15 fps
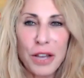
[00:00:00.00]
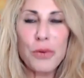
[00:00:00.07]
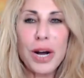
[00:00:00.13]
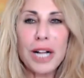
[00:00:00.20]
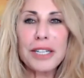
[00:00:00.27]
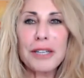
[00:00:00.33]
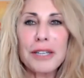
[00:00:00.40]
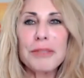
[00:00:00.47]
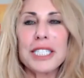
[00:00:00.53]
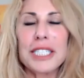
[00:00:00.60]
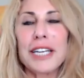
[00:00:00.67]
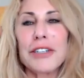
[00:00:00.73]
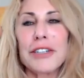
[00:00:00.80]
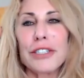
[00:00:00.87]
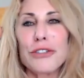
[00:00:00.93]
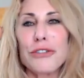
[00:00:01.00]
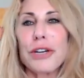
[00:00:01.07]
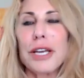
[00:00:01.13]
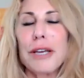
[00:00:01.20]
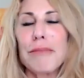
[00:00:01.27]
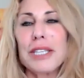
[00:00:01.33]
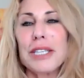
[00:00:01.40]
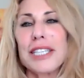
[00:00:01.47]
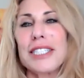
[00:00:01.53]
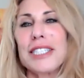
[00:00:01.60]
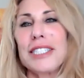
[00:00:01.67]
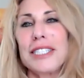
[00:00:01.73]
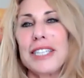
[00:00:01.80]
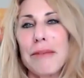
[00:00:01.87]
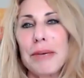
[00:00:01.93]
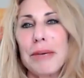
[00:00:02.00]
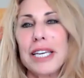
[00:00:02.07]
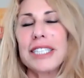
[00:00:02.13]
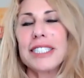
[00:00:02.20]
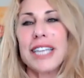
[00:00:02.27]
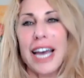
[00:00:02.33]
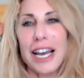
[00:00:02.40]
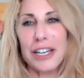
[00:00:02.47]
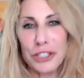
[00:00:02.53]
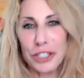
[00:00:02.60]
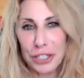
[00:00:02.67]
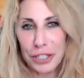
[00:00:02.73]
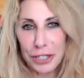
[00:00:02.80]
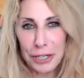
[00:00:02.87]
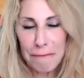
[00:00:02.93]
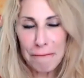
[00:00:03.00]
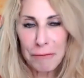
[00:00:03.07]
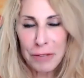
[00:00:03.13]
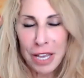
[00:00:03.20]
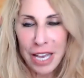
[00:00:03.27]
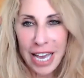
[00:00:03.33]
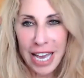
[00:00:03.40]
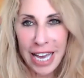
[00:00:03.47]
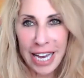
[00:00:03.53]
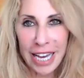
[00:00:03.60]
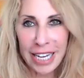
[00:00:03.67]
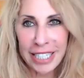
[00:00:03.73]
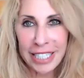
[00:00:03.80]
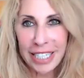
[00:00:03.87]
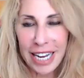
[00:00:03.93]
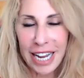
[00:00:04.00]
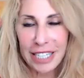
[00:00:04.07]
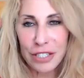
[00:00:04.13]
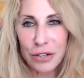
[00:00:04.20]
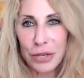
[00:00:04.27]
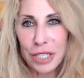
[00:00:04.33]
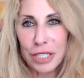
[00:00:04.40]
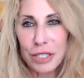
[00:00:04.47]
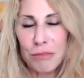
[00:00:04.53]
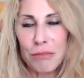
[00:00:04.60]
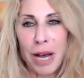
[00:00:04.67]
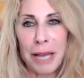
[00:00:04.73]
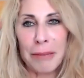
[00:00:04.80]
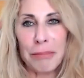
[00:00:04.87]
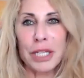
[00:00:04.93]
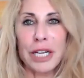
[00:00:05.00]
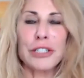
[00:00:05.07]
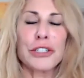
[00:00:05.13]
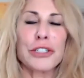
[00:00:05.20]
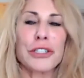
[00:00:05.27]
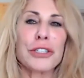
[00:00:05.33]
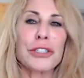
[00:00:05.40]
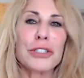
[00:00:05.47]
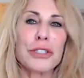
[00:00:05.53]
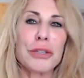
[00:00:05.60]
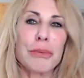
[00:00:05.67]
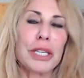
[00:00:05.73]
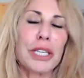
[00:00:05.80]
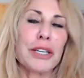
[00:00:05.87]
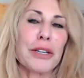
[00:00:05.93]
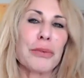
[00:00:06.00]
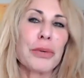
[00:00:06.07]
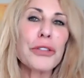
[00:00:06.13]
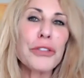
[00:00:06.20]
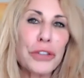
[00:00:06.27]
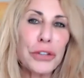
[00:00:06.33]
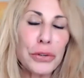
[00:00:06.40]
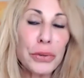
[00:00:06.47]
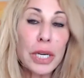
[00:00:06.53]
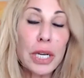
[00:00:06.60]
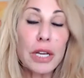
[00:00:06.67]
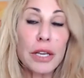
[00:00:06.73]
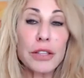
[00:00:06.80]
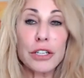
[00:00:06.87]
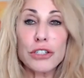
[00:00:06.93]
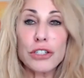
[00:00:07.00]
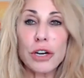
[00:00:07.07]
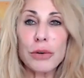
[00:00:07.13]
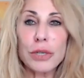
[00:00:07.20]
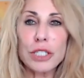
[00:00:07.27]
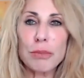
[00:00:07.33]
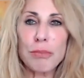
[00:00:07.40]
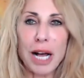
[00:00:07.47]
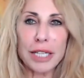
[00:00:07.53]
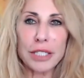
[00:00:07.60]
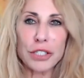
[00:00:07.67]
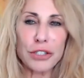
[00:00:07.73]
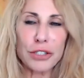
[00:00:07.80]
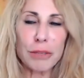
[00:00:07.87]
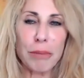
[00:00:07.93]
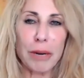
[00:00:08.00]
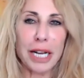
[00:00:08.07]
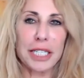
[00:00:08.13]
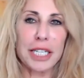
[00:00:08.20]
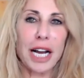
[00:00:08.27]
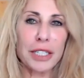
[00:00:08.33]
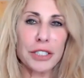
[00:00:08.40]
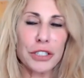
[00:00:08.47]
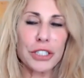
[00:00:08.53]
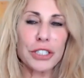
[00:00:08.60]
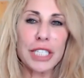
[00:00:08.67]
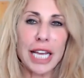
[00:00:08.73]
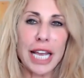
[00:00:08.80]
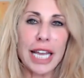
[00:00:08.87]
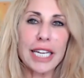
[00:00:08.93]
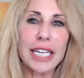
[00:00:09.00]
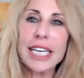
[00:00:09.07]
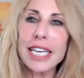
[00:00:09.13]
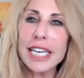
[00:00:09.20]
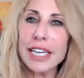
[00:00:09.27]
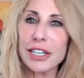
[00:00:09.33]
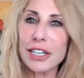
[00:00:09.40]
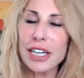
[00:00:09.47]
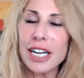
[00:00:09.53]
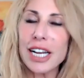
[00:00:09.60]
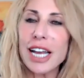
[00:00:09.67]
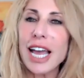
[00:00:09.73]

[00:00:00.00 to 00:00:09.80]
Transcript: Welcome to Dare to Dream. This is Debbi Dachinger. And as always, my pleasure to be here with you. This show is sponsored by Dr. Dain Heer